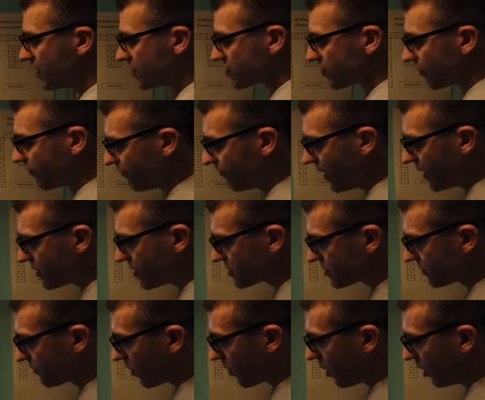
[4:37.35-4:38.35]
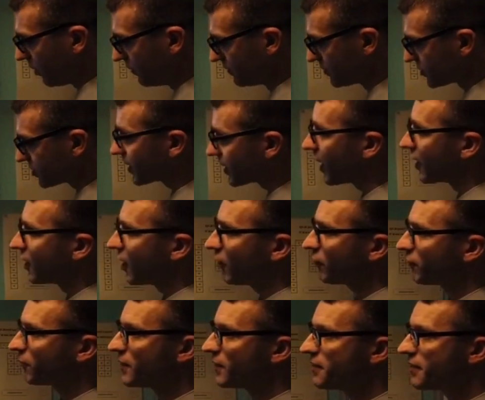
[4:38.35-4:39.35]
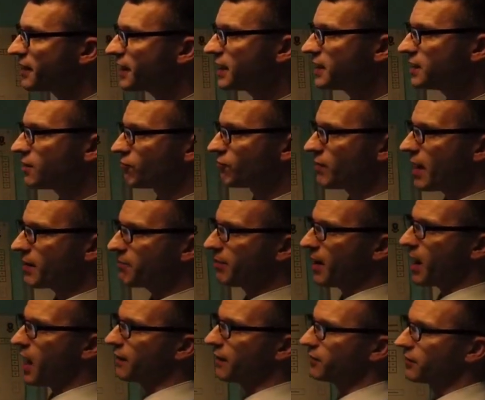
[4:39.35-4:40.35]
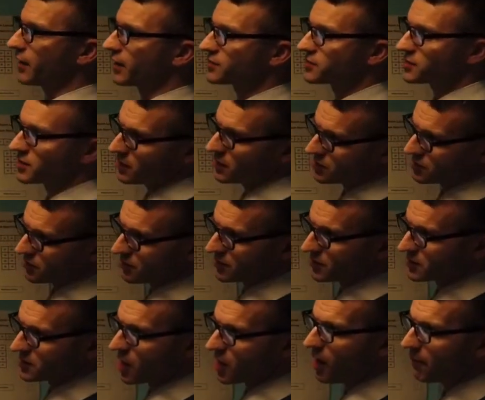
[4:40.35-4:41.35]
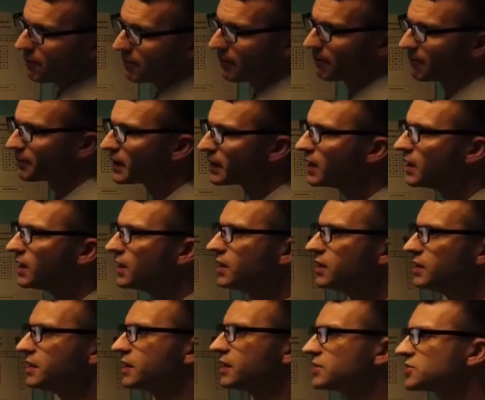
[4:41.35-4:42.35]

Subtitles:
So first of all, starting off with the red part of your answer, so at the top, you